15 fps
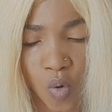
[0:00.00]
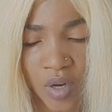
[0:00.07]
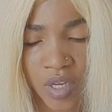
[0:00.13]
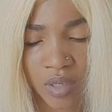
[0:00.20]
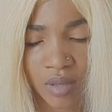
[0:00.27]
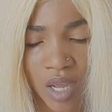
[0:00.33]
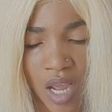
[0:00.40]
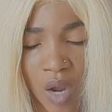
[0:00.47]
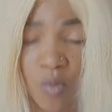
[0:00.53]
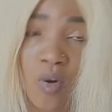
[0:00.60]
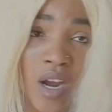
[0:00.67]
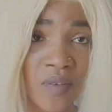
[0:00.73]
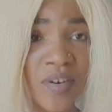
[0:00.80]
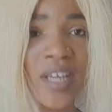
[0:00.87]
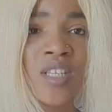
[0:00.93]
If you
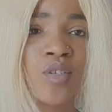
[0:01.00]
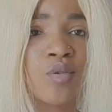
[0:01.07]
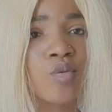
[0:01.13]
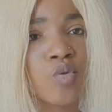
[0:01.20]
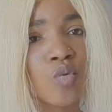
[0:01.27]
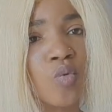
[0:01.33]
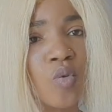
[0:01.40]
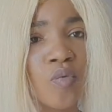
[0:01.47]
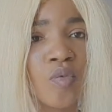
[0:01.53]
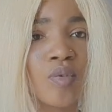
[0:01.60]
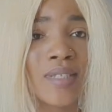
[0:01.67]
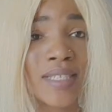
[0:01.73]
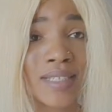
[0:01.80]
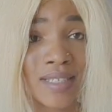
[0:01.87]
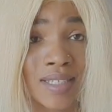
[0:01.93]
have oily skin,
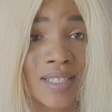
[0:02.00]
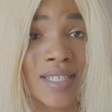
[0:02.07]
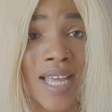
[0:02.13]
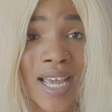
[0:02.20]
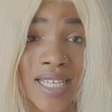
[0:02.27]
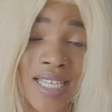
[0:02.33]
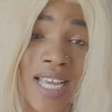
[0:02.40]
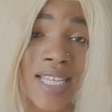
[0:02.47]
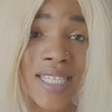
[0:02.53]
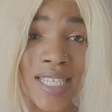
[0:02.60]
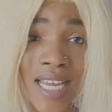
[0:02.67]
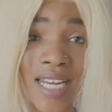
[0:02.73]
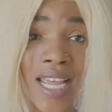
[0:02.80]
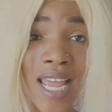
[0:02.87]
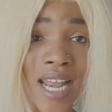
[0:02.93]
do not mix
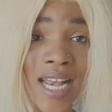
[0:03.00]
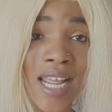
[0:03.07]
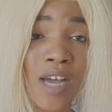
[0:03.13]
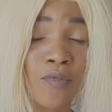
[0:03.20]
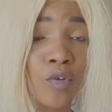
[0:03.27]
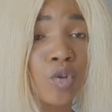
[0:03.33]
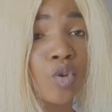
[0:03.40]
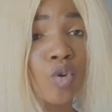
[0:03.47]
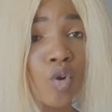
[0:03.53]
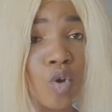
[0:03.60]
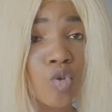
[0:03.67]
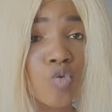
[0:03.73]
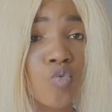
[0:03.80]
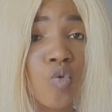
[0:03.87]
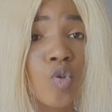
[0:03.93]
any oil,
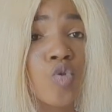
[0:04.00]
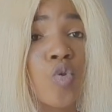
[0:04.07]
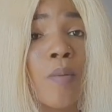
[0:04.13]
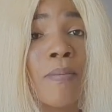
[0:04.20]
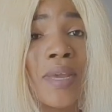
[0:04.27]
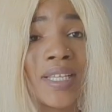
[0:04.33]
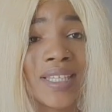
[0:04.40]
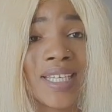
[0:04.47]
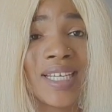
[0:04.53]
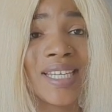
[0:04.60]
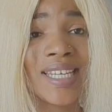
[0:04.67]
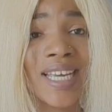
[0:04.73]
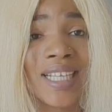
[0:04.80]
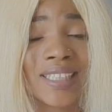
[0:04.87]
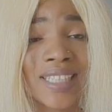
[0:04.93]
just use it like
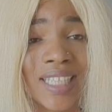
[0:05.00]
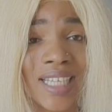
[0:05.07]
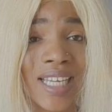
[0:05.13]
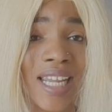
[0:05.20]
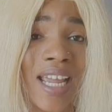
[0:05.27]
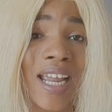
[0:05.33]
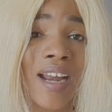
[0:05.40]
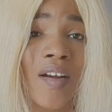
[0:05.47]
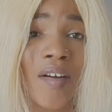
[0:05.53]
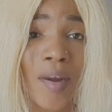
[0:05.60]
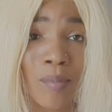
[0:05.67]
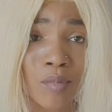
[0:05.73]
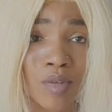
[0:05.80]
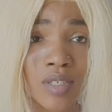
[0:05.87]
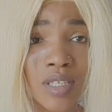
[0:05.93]
that, you are good to
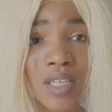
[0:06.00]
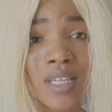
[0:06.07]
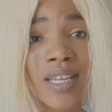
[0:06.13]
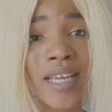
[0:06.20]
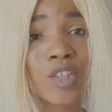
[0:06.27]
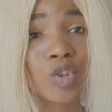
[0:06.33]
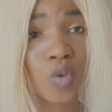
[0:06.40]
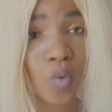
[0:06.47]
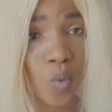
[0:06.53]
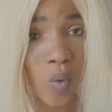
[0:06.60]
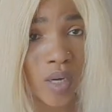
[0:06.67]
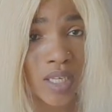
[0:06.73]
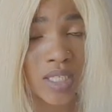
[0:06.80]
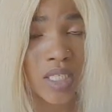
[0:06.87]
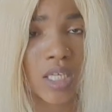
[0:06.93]
go. But if
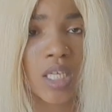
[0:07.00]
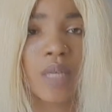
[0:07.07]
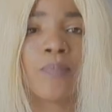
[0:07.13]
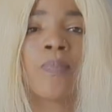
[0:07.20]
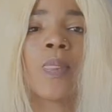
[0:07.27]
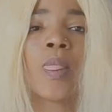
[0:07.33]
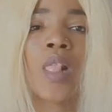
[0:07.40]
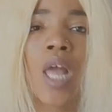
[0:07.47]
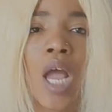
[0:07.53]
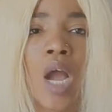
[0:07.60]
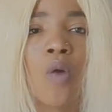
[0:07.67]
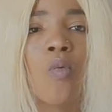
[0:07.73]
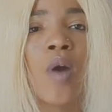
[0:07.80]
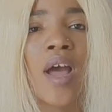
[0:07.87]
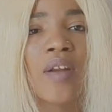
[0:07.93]
you have stubborn
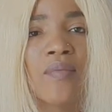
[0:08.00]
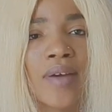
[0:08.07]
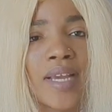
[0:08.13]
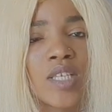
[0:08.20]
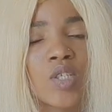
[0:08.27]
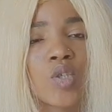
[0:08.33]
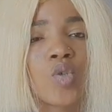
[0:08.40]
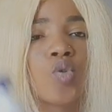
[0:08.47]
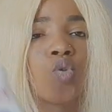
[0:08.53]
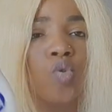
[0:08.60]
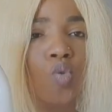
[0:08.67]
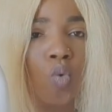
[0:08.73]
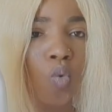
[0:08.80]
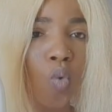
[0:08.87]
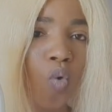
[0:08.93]
skin, like your
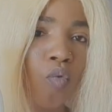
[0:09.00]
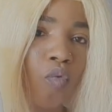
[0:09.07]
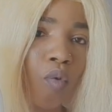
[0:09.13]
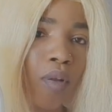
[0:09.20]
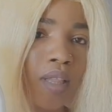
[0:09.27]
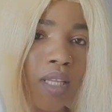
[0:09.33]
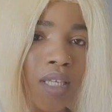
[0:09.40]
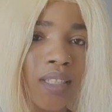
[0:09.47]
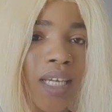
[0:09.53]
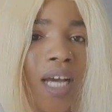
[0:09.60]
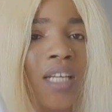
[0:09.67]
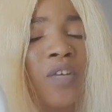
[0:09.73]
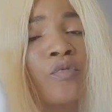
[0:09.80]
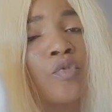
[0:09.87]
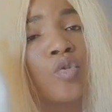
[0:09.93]
skin is very
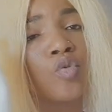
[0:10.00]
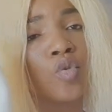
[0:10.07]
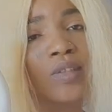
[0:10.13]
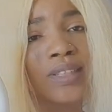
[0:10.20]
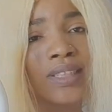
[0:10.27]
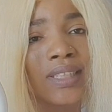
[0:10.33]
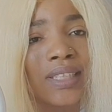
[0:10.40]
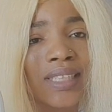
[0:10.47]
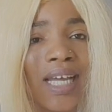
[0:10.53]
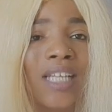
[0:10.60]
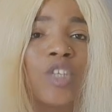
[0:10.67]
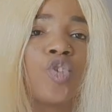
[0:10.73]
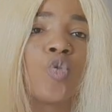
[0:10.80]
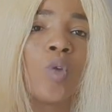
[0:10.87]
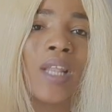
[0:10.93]
dry, just
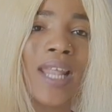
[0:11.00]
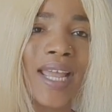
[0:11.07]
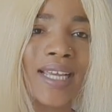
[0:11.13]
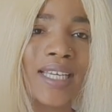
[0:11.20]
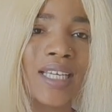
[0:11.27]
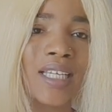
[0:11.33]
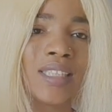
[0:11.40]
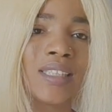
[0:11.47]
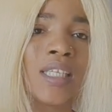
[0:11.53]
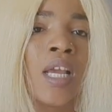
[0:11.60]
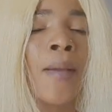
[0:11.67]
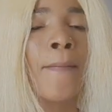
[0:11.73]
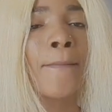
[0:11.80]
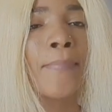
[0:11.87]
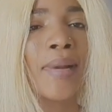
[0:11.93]
mix the carrier oil. You
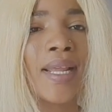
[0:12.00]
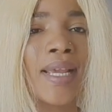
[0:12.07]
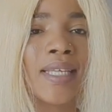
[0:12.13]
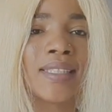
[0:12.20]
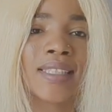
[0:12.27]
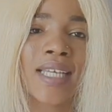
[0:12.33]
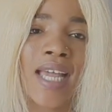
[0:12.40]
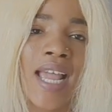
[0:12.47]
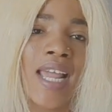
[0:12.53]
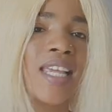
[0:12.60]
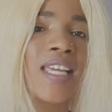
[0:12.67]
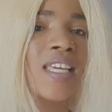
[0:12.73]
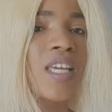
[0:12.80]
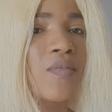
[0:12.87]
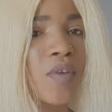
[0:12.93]
can just pick
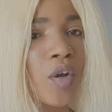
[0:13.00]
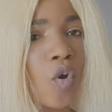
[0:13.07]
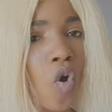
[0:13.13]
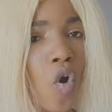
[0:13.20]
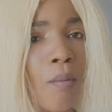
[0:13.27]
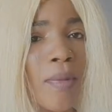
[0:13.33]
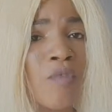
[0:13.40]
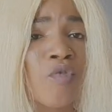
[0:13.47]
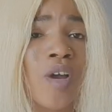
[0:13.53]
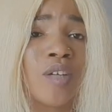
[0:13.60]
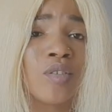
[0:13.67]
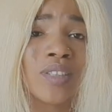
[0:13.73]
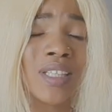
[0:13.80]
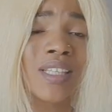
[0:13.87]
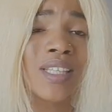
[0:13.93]
coconut oil
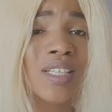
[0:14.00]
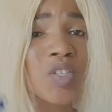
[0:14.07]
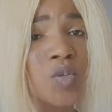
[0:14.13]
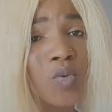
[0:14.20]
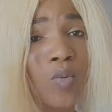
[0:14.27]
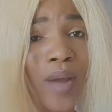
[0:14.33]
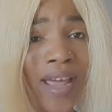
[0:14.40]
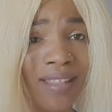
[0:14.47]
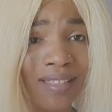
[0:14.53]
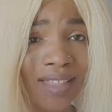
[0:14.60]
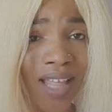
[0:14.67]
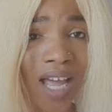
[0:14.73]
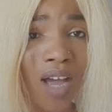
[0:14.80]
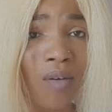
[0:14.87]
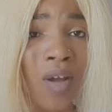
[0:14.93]
or sweet amadon
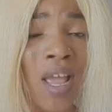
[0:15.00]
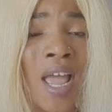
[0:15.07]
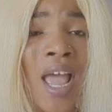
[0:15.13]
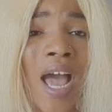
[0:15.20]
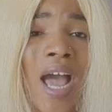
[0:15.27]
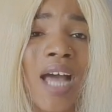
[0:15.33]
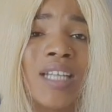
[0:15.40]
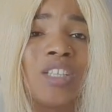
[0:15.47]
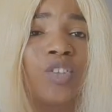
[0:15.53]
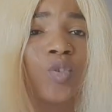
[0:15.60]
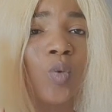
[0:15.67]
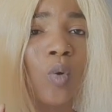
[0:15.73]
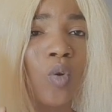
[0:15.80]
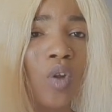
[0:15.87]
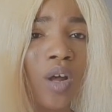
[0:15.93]
oil, as I said
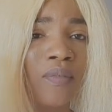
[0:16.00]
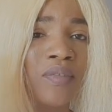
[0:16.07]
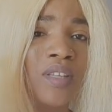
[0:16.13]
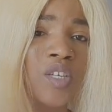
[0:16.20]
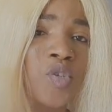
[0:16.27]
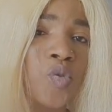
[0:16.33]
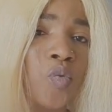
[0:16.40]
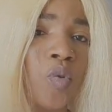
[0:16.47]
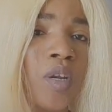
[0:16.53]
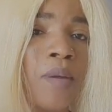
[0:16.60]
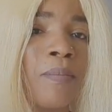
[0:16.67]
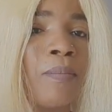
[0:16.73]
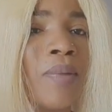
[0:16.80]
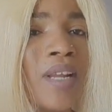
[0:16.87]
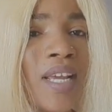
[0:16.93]
earlier, okay?
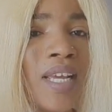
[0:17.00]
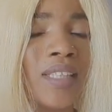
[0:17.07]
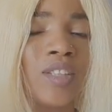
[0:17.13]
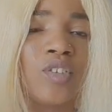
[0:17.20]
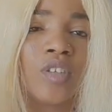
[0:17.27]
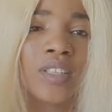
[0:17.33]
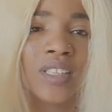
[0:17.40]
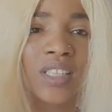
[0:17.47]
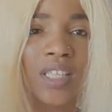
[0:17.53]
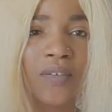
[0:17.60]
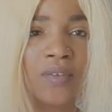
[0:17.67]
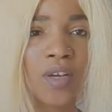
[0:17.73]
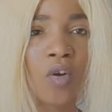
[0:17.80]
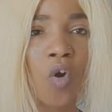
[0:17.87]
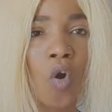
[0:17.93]
So
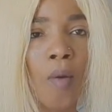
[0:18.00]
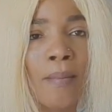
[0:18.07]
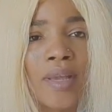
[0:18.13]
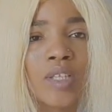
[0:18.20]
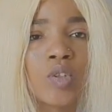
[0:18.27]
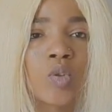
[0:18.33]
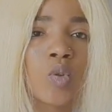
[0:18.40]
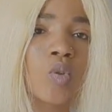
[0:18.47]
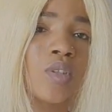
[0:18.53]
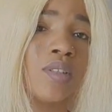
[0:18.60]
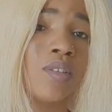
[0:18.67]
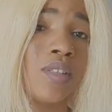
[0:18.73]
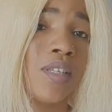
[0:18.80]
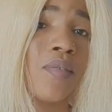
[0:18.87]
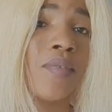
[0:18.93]
it's very very good,
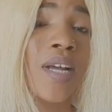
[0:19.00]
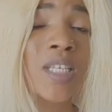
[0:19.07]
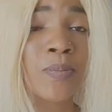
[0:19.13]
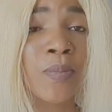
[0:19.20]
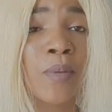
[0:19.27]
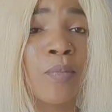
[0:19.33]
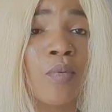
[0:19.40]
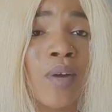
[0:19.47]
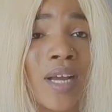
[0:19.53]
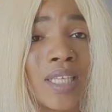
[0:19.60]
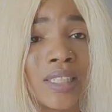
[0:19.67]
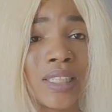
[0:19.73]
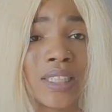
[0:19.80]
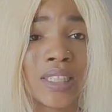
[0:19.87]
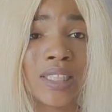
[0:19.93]
nice, and
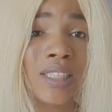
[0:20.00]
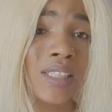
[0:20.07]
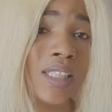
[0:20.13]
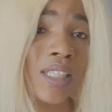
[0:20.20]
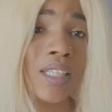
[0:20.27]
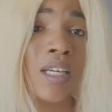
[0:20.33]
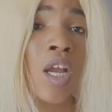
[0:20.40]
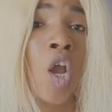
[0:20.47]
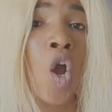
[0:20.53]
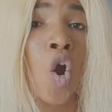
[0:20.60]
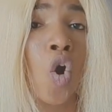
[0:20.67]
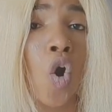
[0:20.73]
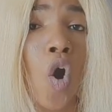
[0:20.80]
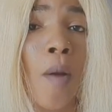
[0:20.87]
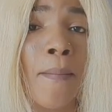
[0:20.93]
very very good,
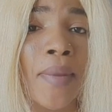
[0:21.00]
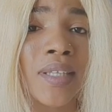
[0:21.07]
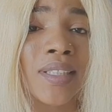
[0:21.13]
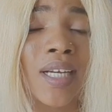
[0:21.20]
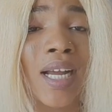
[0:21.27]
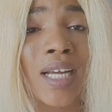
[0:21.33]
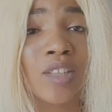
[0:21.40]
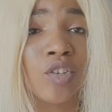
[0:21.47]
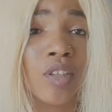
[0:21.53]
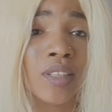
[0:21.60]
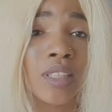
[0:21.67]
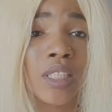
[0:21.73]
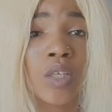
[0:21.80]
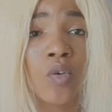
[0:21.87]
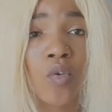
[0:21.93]
nice product,
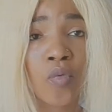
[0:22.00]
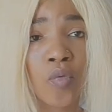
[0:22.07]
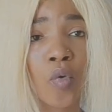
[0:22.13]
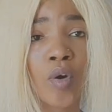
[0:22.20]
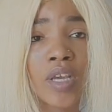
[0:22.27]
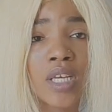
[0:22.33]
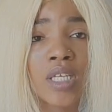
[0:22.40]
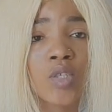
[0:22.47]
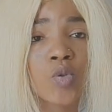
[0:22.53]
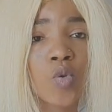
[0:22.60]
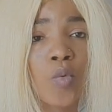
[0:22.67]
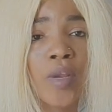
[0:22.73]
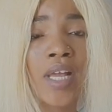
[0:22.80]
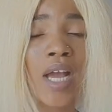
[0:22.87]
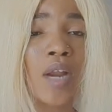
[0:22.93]
and the scent is very
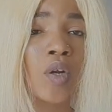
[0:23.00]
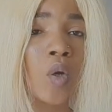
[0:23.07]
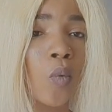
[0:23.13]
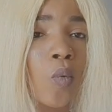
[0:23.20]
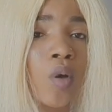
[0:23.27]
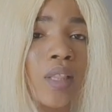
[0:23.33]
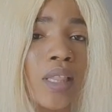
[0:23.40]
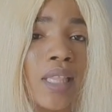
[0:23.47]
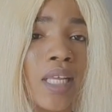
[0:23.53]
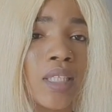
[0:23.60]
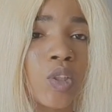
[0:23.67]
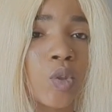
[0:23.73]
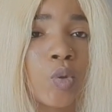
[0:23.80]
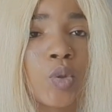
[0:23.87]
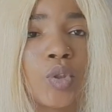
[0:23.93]
very nice. It's
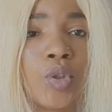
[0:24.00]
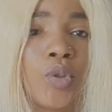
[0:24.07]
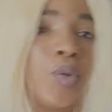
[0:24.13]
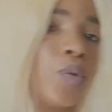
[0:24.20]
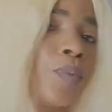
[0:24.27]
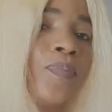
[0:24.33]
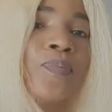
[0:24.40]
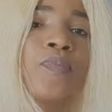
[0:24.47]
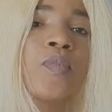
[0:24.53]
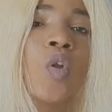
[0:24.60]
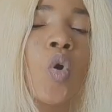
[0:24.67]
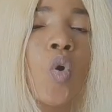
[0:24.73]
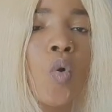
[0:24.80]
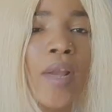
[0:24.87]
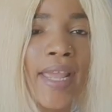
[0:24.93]
like newborn baby
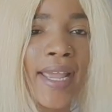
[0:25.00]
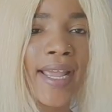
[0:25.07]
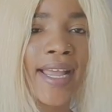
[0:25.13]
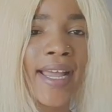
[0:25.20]
cream.